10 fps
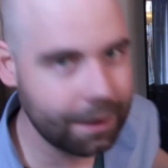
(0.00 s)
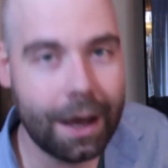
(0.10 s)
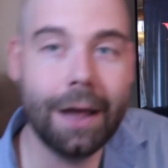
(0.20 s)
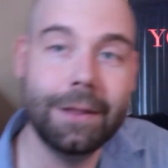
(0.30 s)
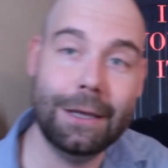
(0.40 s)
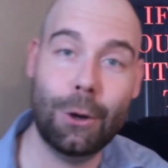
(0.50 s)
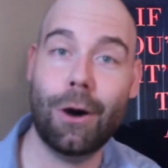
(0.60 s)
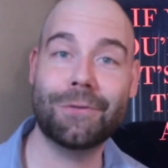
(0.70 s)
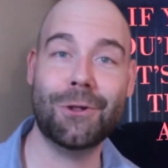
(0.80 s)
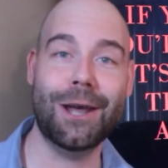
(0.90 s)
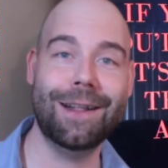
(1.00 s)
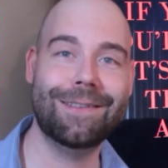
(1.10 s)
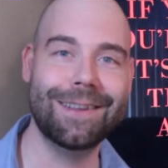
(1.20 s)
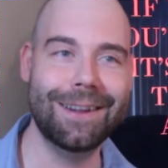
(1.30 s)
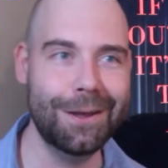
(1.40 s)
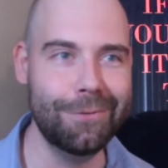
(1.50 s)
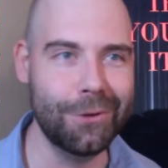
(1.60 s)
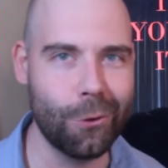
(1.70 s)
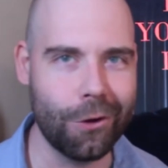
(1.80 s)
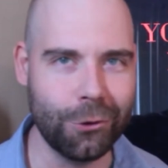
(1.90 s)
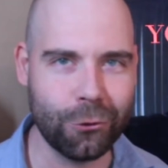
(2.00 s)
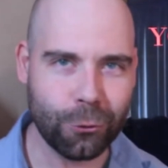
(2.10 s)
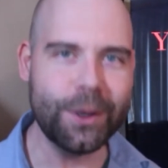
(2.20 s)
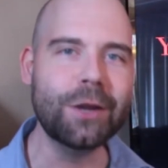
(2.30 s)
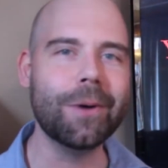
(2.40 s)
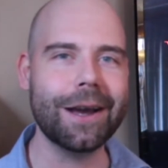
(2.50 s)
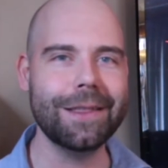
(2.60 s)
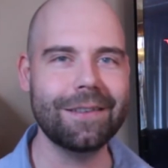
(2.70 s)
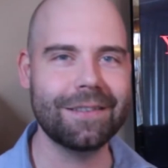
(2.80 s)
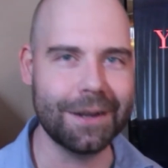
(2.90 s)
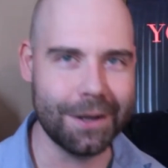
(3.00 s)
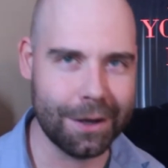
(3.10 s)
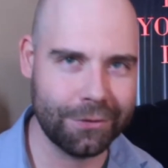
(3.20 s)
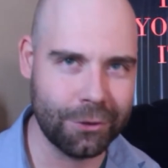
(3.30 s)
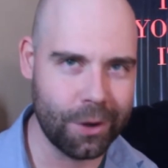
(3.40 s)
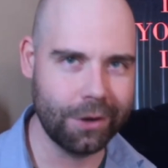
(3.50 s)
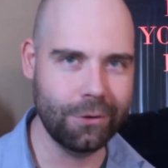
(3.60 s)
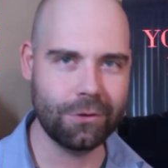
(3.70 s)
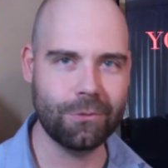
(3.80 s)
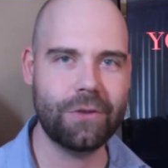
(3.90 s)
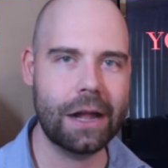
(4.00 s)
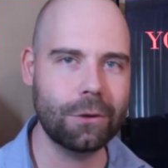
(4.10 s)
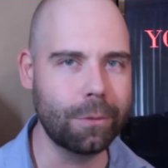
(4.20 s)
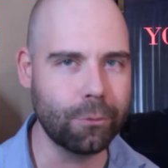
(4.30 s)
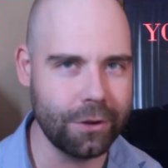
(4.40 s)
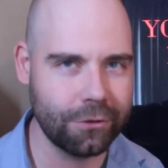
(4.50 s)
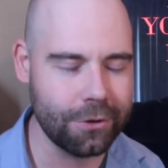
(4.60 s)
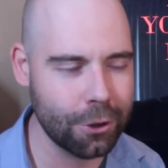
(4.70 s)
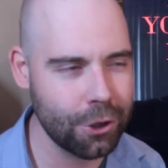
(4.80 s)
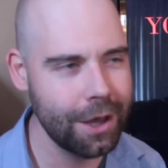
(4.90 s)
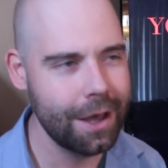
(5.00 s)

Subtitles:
On the off chance that any of you are intrigued by this enough to want to do some follow-up research,